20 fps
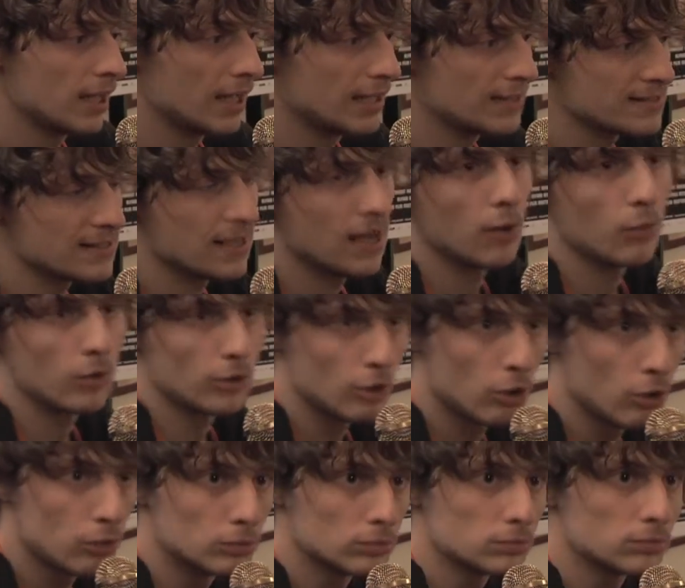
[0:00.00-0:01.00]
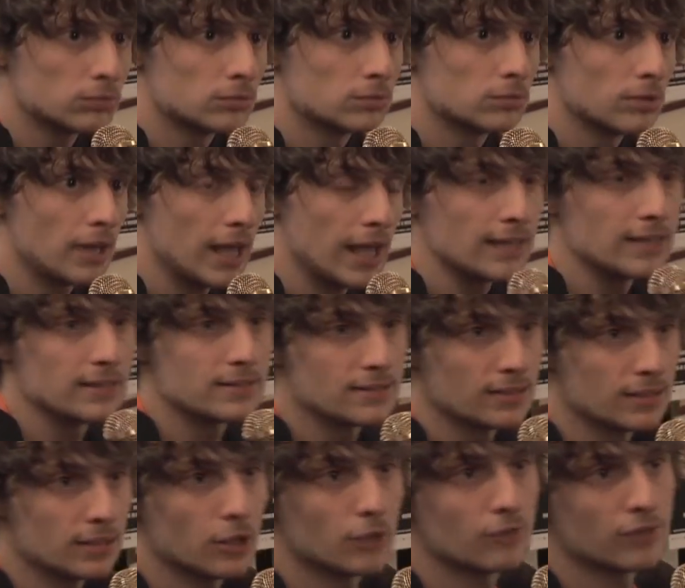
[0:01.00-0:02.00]
it's our own
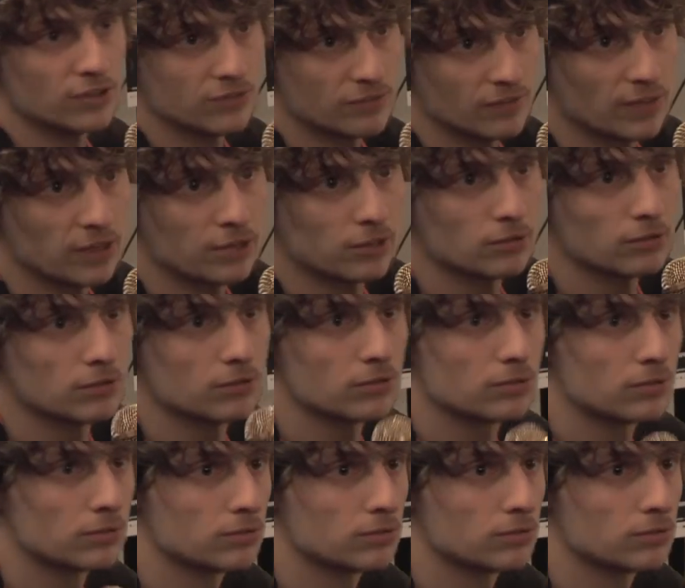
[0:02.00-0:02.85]
editing of his videos.